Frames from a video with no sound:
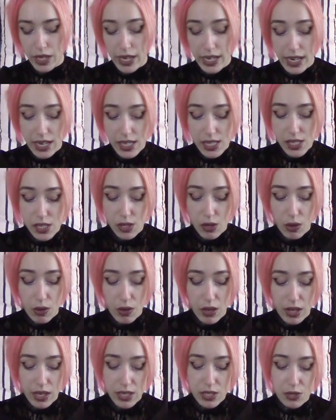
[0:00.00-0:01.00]
And I
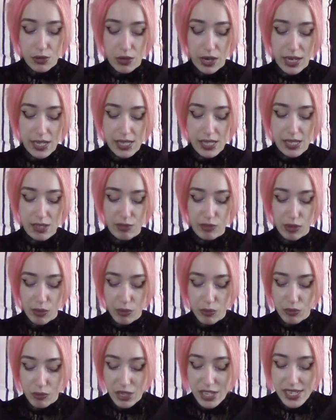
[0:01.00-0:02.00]
saw a dress
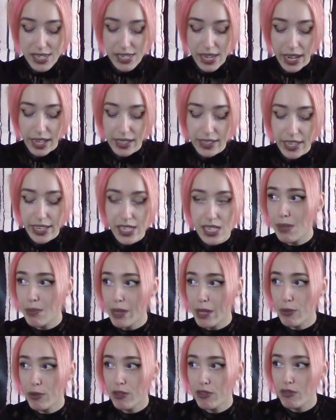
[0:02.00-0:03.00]
from Restyle that's
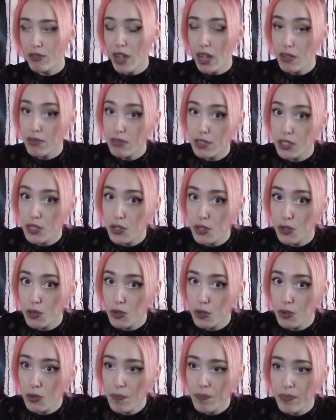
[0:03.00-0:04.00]
made with velvet
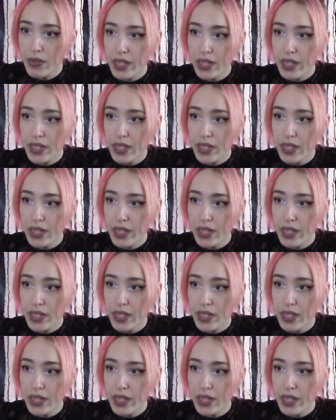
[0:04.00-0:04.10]
too.